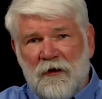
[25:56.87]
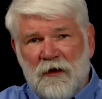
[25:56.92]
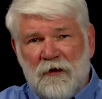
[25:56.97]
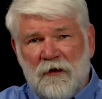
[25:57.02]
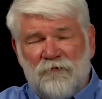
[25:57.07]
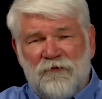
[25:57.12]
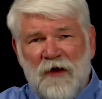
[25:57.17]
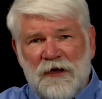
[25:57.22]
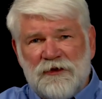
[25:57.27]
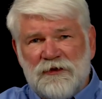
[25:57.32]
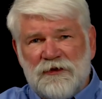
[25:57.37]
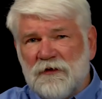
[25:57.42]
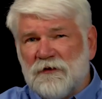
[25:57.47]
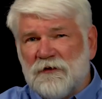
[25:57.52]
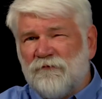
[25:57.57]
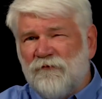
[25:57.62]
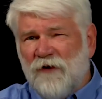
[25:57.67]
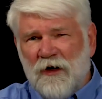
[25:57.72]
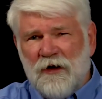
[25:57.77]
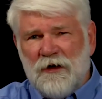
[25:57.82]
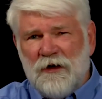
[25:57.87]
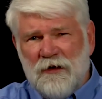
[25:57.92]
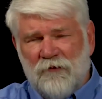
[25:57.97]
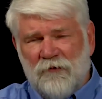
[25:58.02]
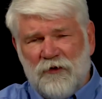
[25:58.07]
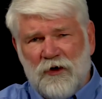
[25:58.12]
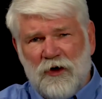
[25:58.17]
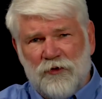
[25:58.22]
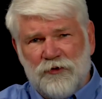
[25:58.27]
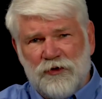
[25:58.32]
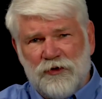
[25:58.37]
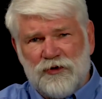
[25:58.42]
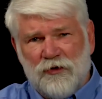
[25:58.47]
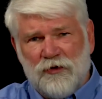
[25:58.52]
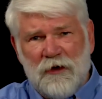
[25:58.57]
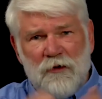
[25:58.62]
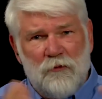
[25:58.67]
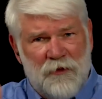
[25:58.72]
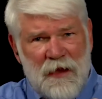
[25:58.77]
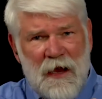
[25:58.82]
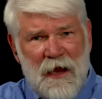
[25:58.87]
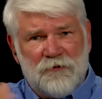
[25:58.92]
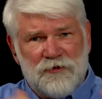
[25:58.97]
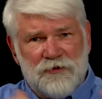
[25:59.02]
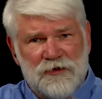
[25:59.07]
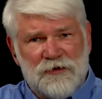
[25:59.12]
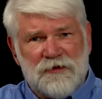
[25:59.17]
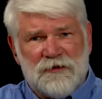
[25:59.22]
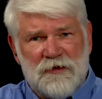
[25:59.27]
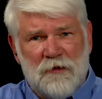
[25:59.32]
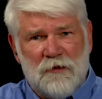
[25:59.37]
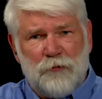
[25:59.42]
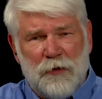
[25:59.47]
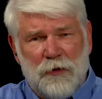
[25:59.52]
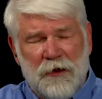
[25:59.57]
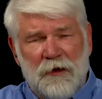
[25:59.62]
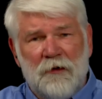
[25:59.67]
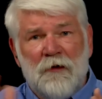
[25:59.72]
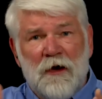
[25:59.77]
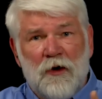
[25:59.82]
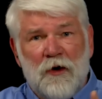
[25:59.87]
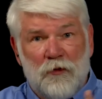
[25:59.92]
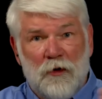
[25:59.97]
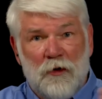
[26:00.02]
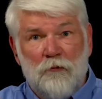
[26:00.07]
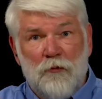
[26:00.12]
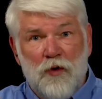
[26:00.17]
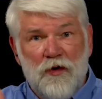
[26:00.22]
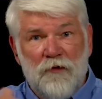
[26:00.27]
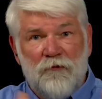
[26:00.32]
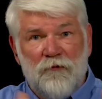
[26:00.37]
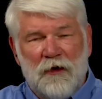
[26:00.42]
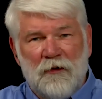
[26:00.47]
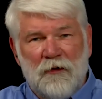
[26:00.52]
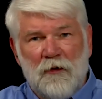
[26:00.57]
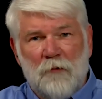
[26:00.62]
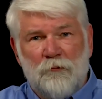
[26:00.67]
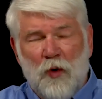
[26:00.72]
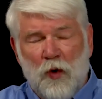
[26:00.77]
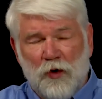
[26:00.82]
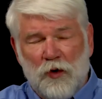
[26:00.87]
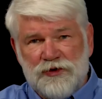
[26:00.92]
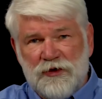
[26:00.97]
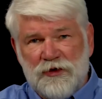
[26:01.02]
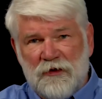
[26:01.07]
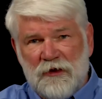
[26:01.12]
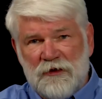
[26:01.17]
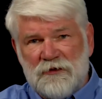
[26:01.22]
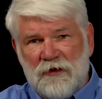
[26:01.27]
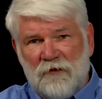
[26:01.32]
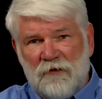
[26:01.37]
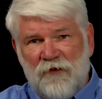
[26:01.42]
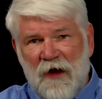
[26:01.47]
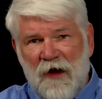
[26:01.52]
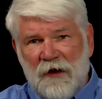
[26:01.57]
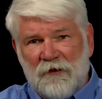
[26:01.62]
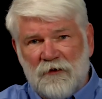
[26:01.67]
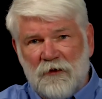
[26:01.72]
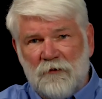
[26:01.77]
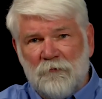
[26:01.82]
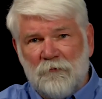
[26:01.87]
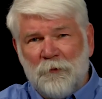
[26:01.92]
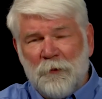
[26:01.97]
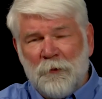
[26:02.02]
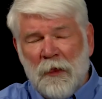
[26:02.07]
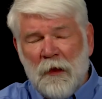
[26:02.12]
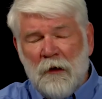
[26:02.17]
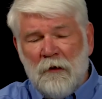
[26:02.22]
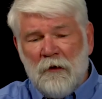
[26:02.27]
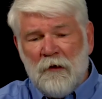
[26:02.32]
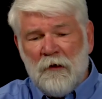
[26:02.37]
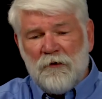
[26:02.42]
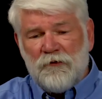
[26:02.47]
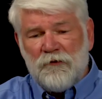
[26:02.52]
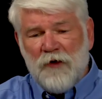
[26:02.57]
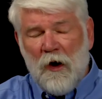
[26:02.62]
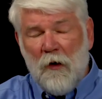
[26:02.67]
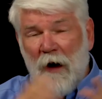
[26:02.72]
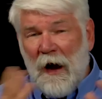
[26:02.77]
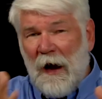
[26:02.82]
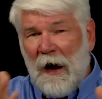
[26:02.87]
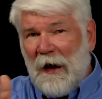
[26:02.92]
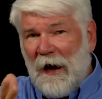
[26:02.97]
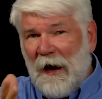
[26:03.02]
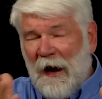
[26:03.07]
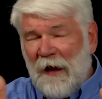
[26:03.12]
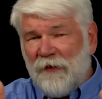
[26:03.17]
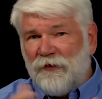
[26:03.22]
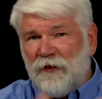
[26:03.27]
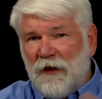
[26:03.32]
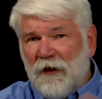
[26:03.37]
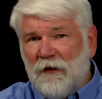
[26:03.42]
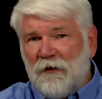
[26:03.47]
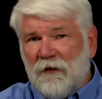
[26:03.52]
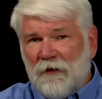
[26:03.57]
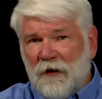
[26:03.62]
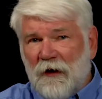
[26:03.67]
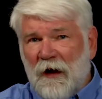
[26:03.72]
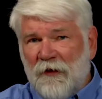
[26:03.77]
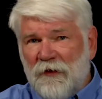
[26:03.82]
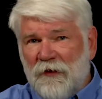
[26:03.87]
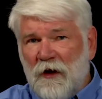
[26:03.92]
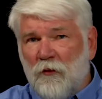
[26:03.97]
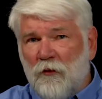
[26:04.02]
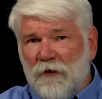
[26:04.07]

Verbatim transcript: the infection is very difficult to treat without just simply removing the portion that's infected. So I, I think, I think